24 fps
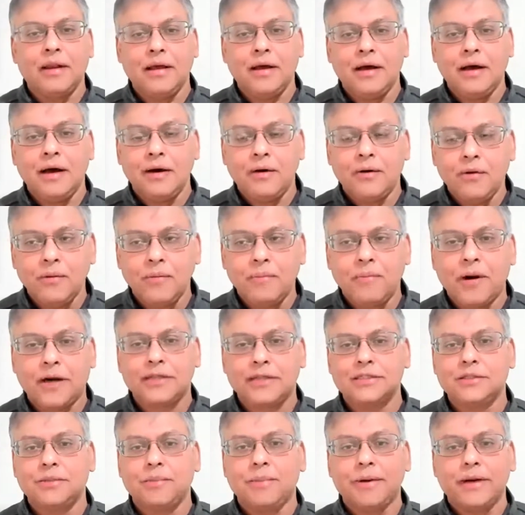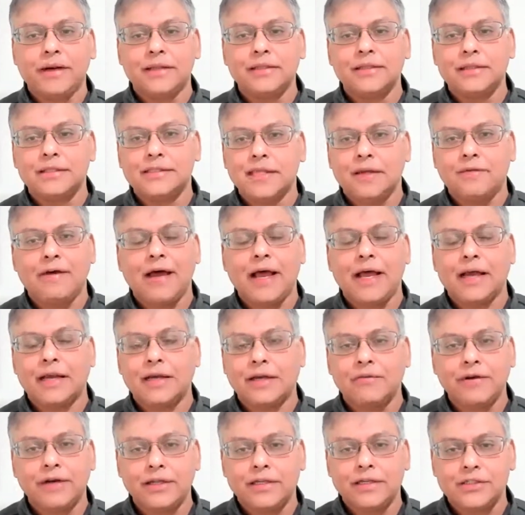who participate in the Seva
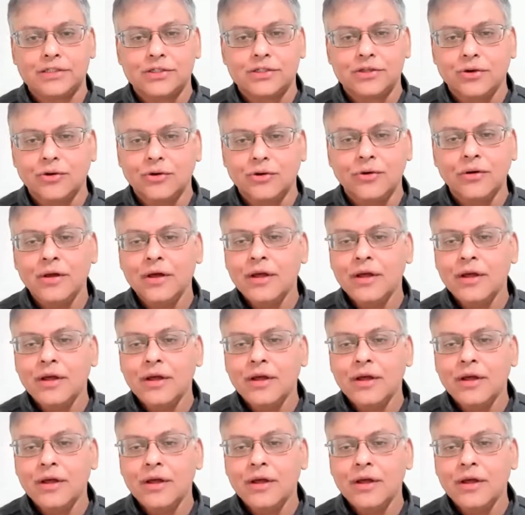activities do.